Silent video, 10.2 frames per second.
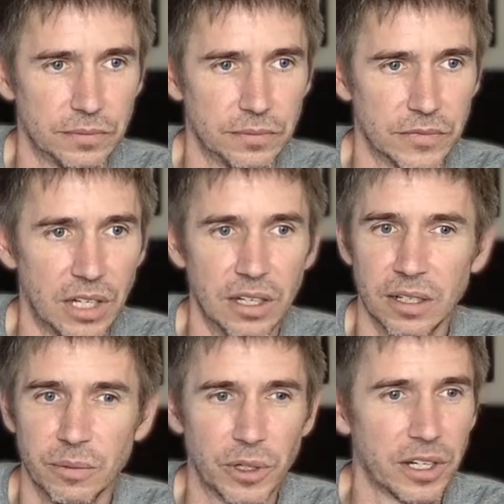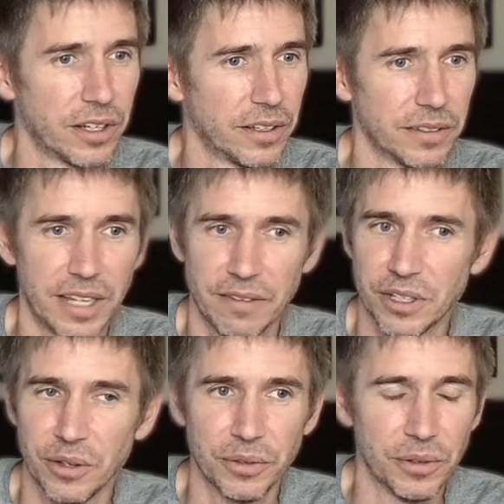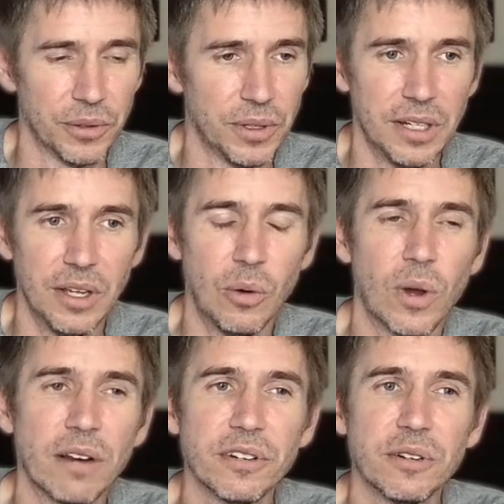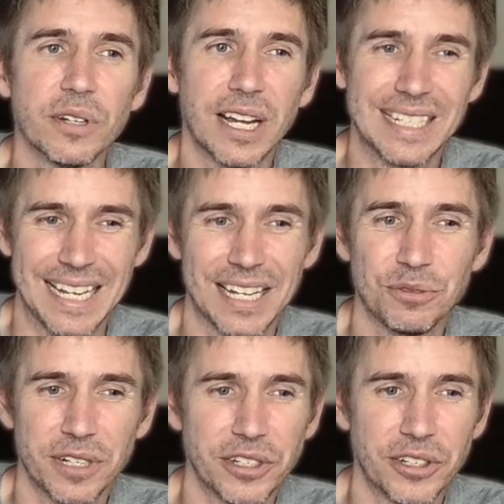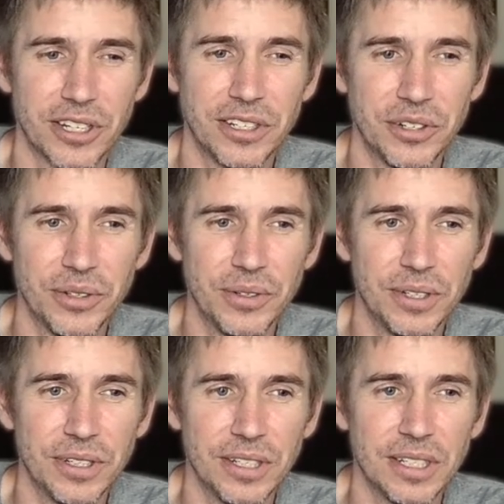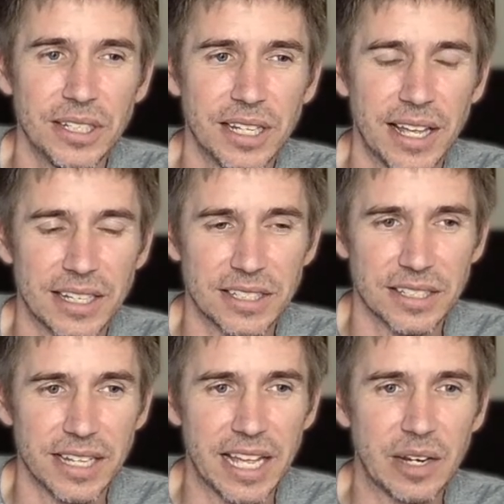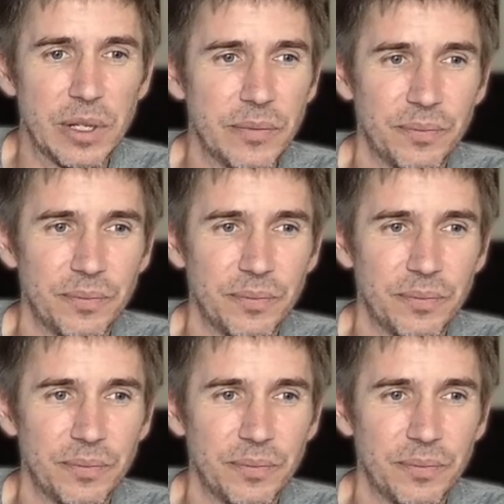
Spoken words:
We're going to have to go through whatever attacks Richter can do as an enemy.